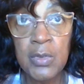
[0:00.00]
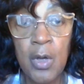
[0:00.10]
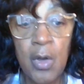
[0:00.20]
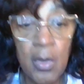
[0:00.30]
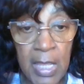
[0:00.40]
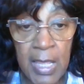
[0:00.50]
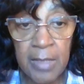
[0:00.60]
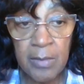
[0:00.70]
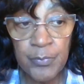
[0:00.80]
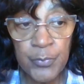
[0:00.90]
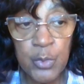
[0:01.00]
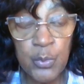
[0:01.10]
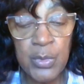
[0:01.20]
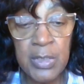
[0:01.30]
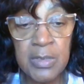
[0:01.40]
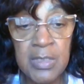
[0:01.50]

online. We're